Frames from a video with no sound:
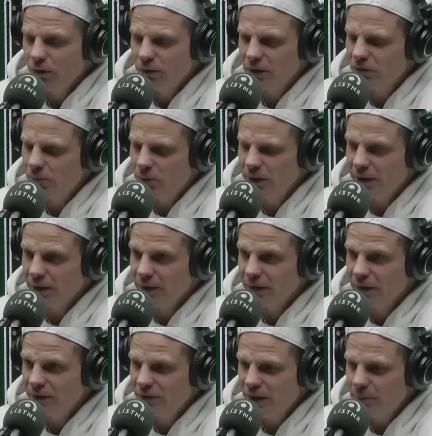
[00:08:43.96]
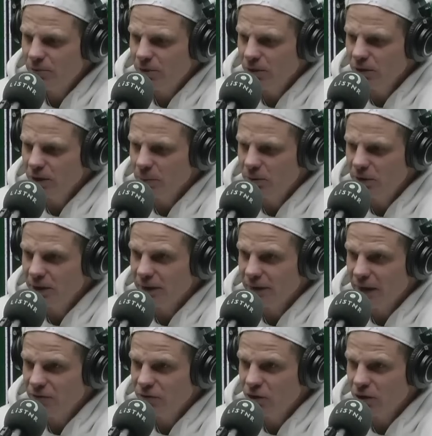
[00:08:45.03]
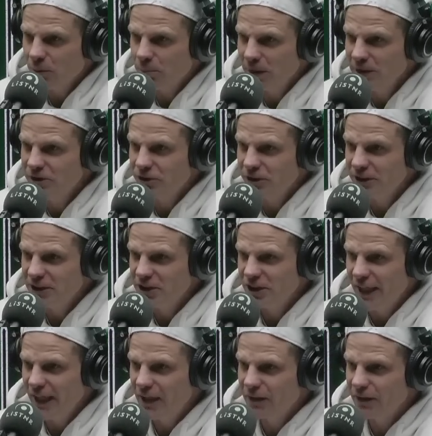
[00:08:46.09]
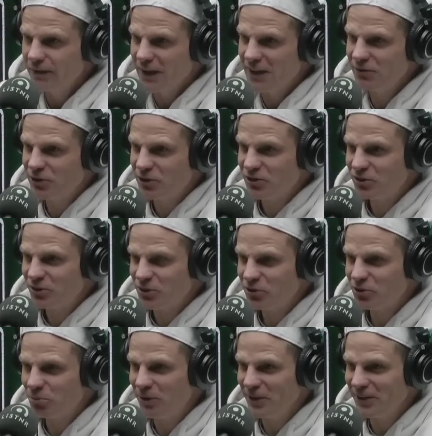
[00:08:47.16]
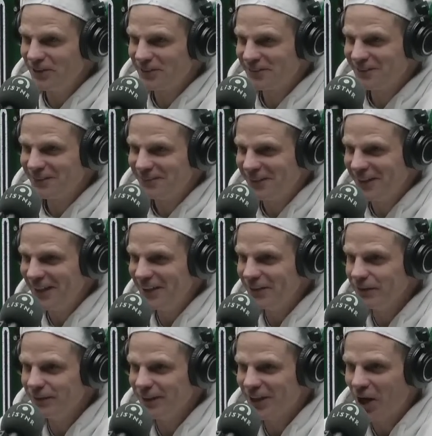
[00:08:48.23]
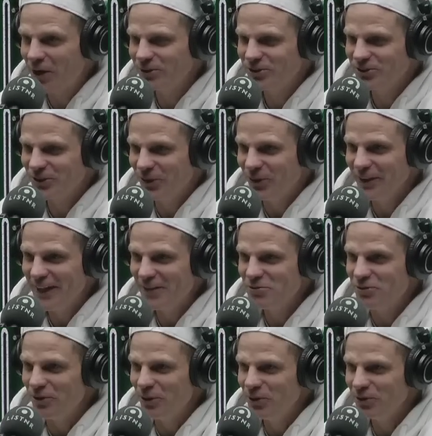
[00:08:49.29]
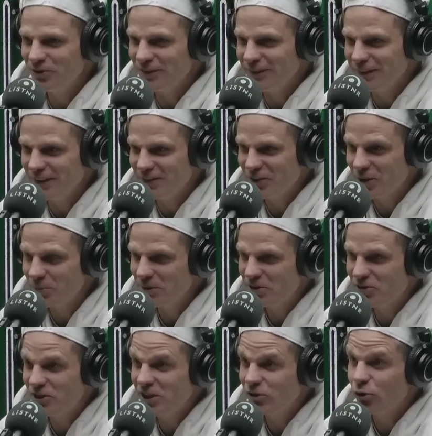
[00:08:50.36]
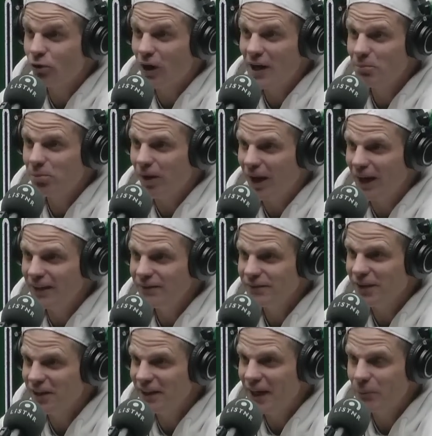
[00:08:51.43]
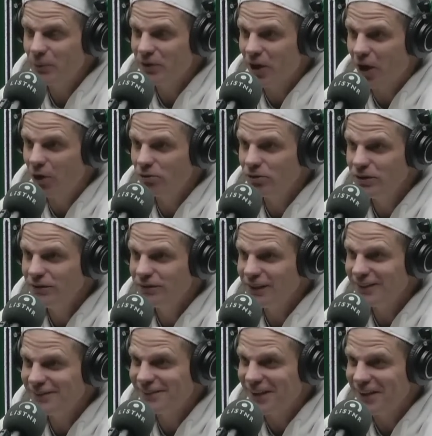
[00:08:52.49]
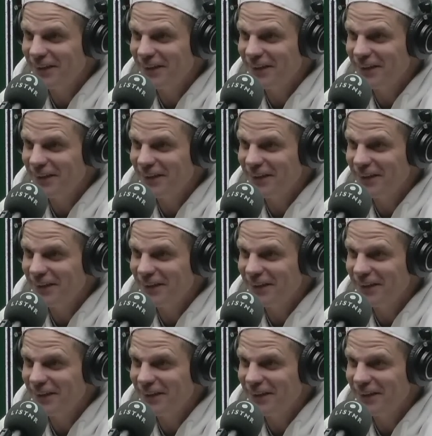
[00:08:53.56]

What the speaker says: Well, it's brilliant. It's absolutely brilliant. They've got the Petri dish out and they've just sort of spread it around, and the coach has gone down first, and then there's going to be 6 or 8 players go down with COVID, and so